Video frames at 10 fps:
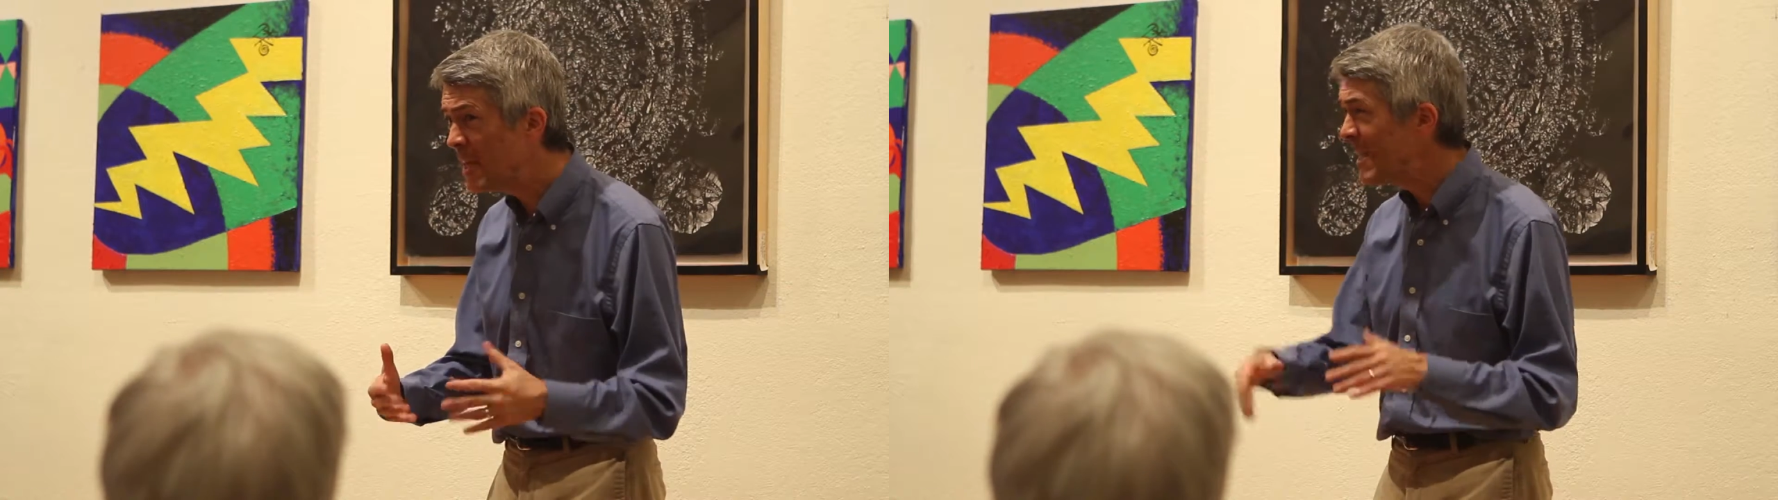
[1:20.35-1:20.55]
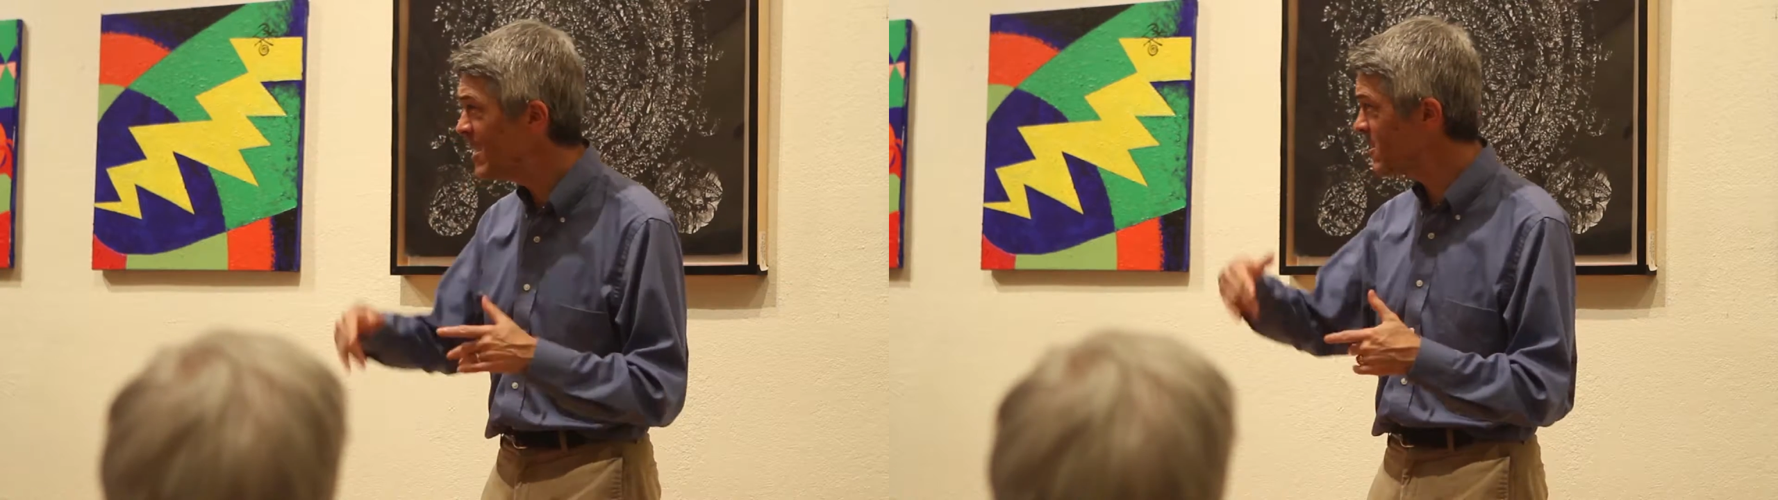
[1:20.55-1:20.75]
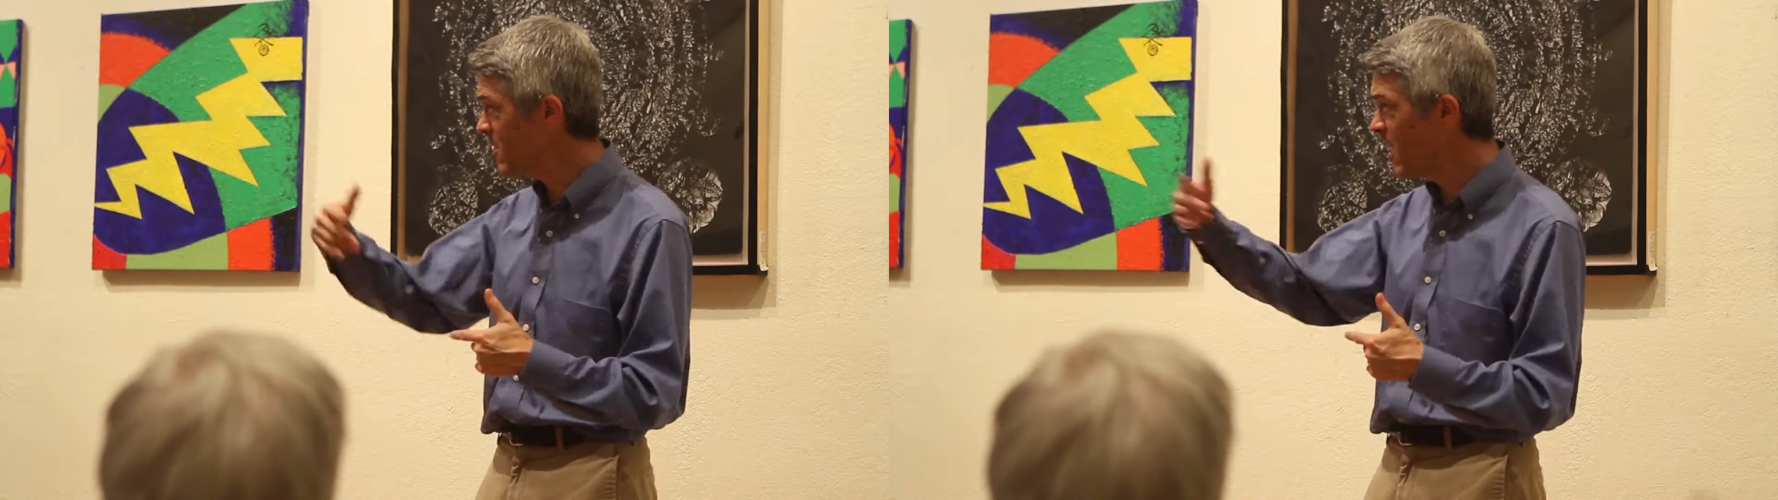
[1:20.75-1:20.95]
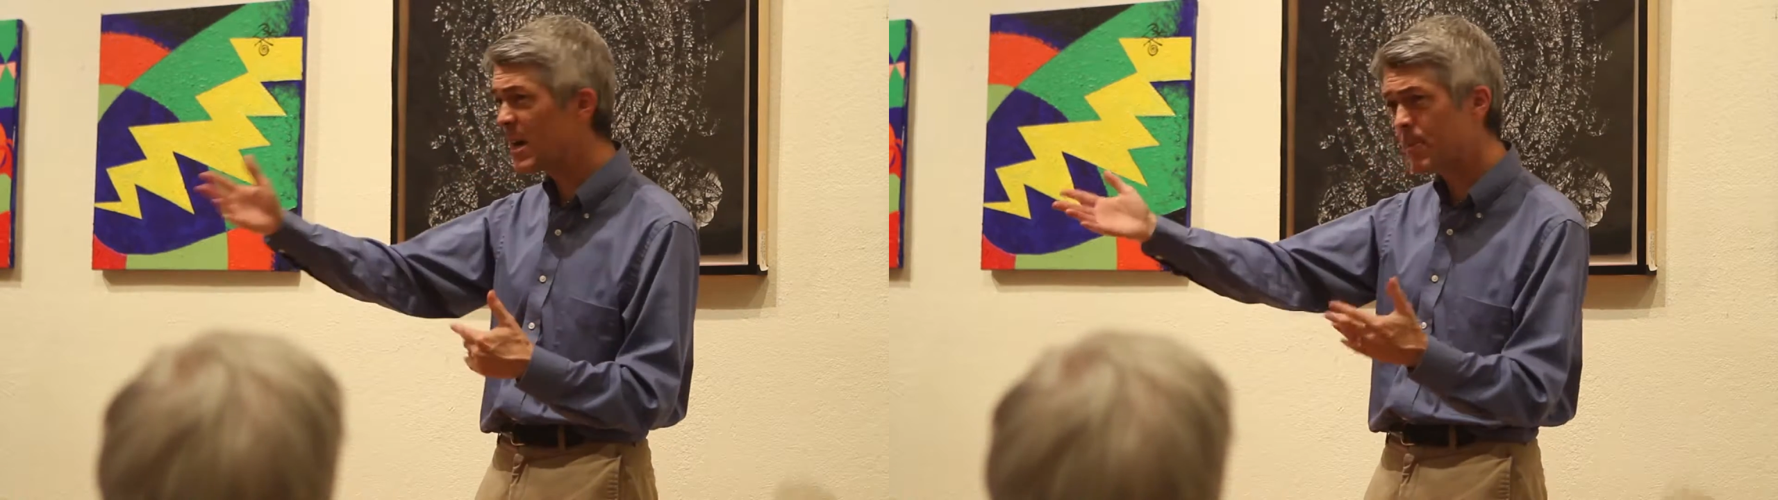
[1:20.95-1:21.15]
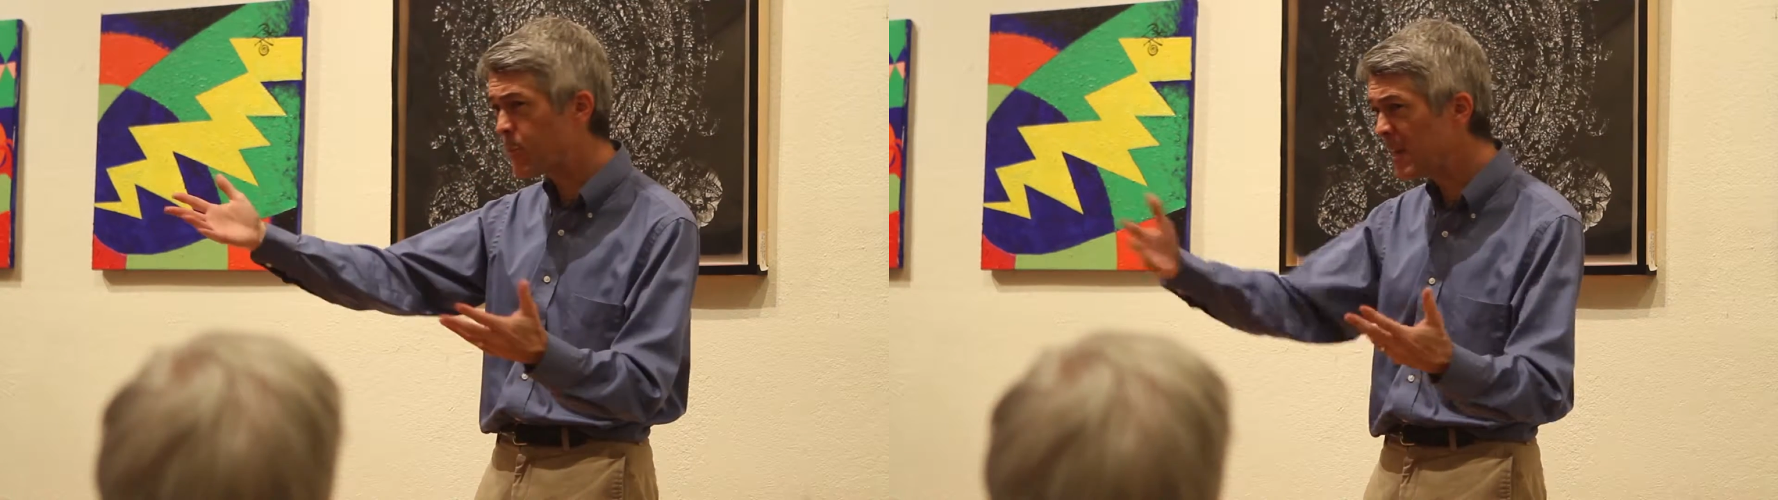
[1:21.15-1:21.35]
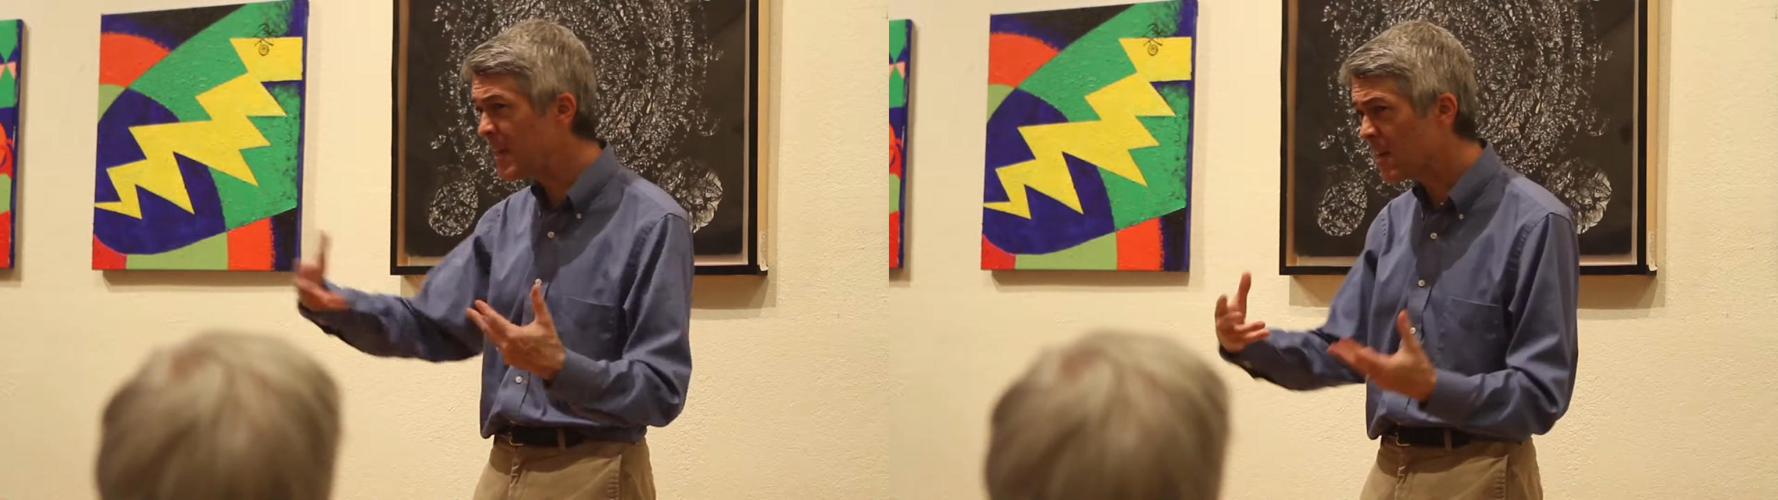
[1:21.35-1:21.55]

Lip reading: his luck bringing